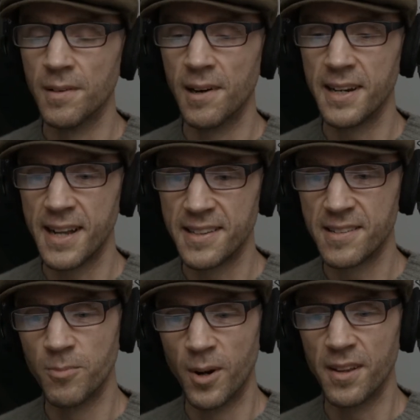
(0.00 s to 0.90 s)
Right,
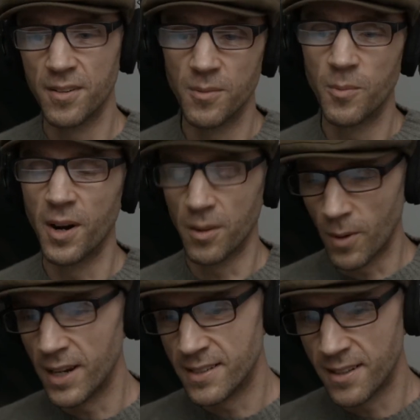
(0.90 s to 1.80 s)
that's one of the one of the
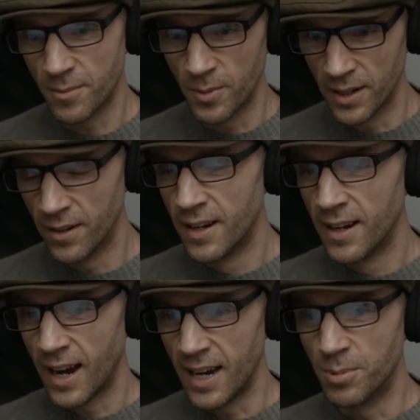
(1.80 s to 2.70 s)
ways that we're
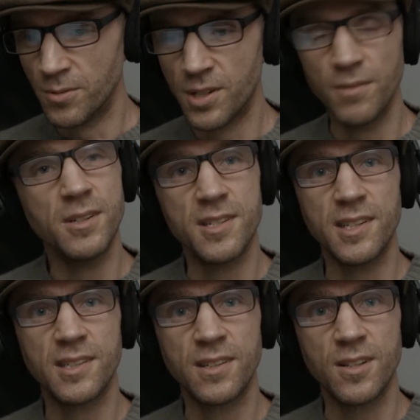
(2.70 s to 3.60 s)
able to
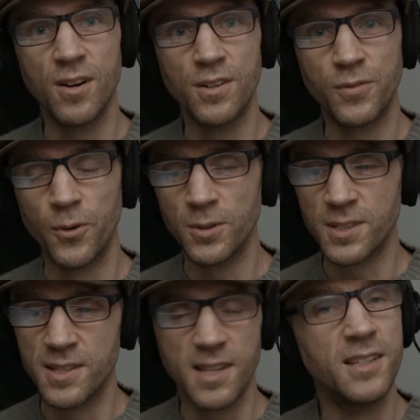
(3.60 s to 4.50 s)
resist those
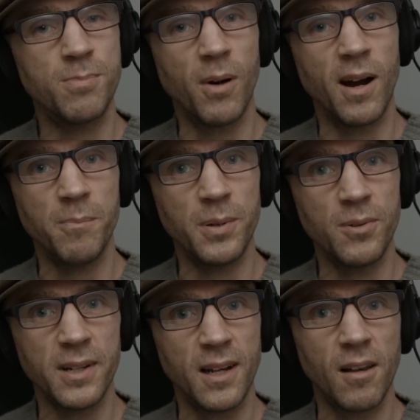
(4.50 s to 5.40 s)
forces is by
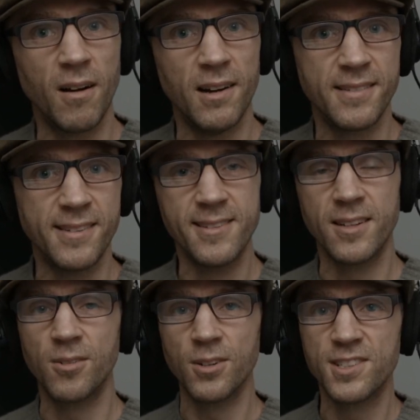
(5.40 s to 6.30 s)
building alliances
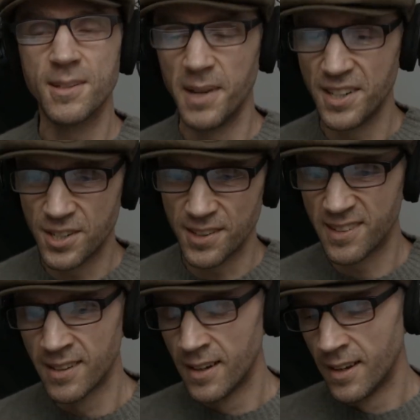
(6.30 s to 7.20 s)
across dimensions,